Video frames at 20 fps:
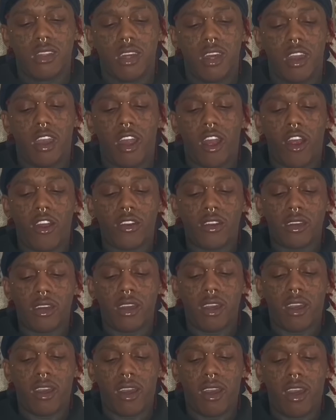it
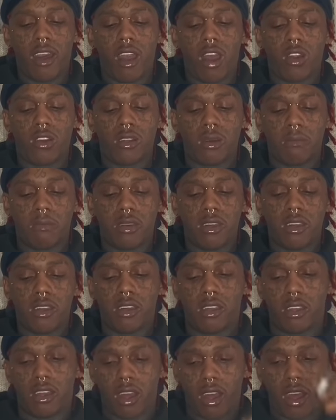hurted. It, it hurted
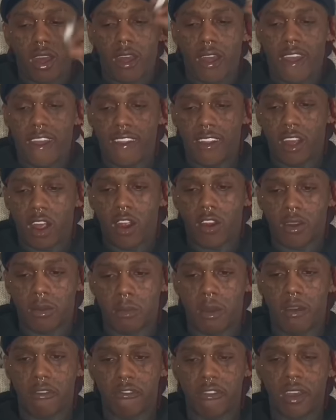me, and it hurted
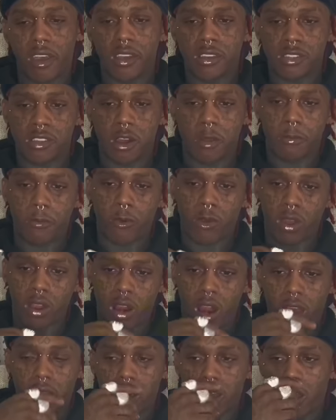my fans to the point
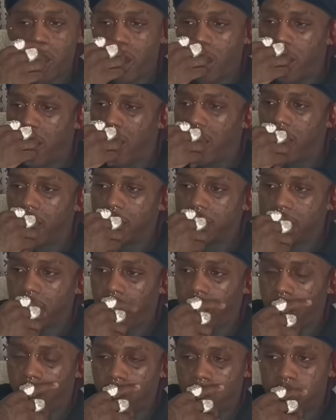like,
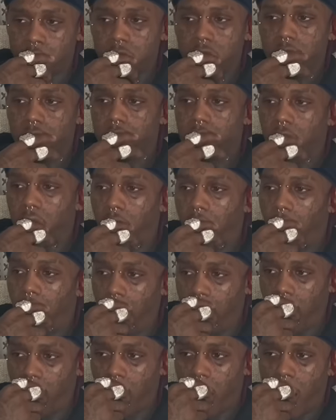damn.
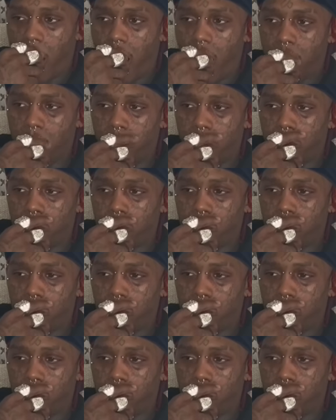Um,